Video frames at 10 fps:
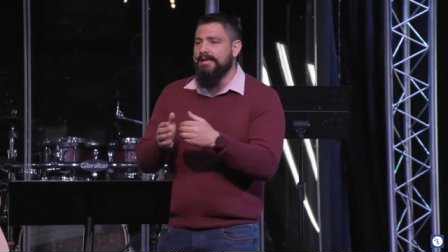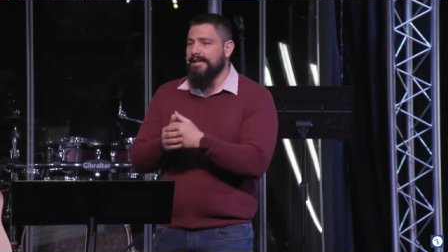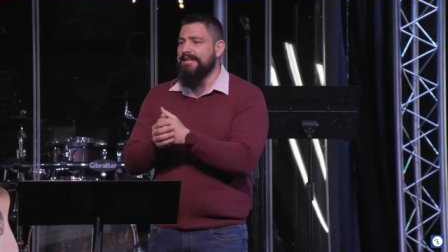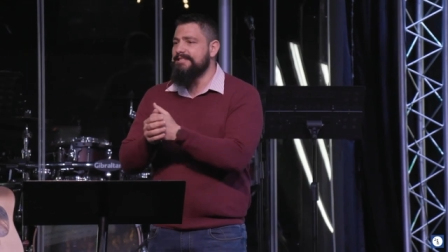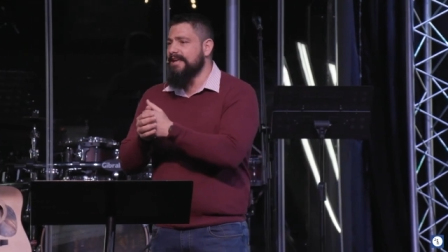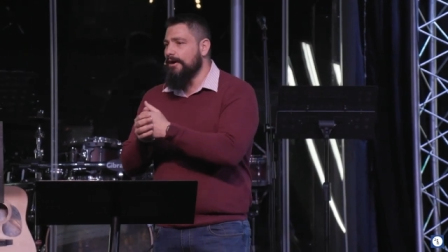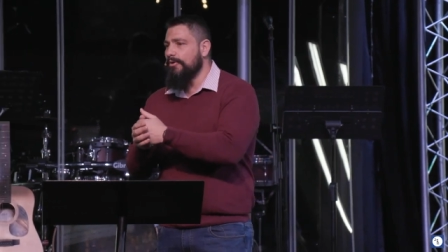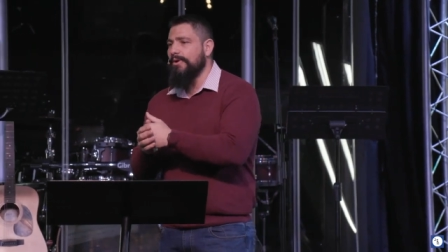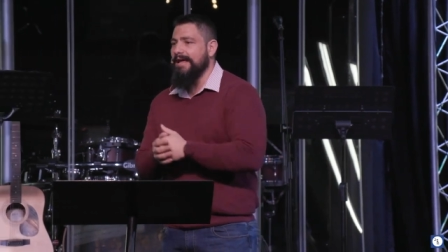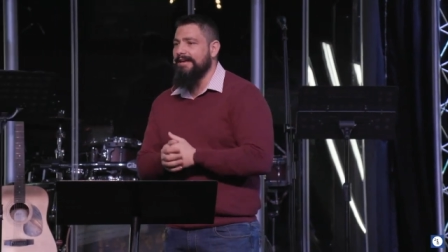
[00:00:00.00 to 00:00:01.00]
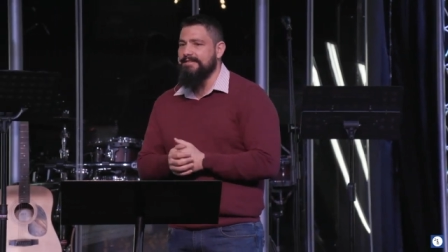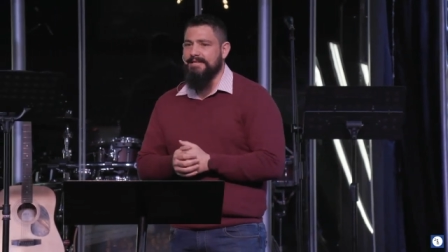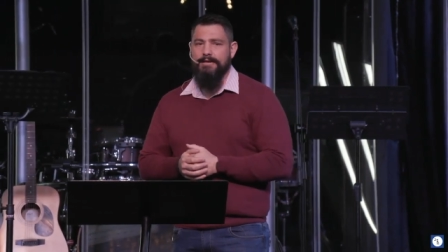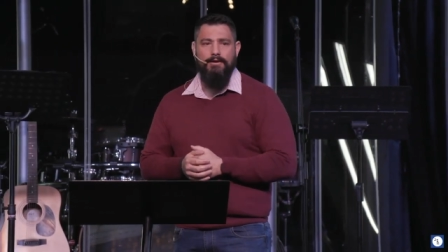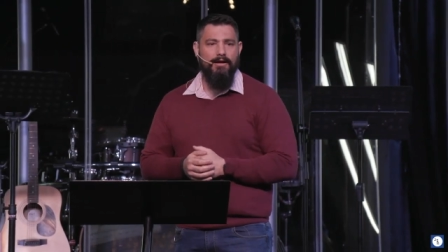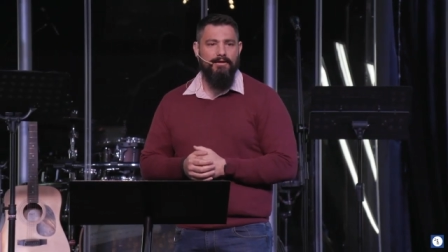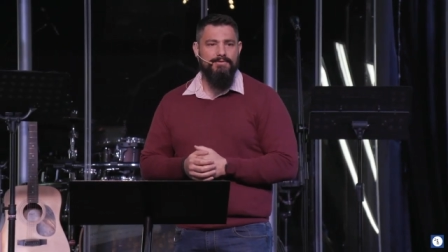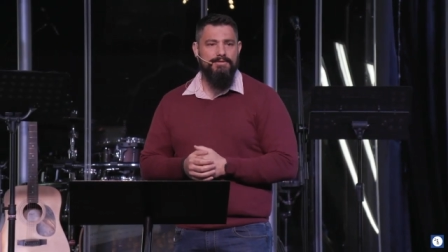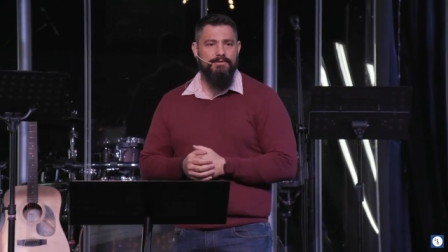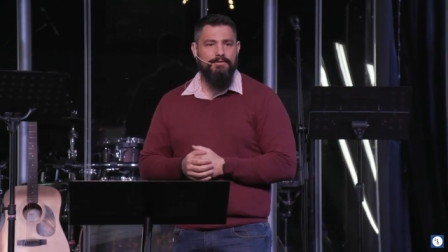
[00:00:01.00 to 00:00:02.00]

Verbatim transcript: it is now a reality in our lives.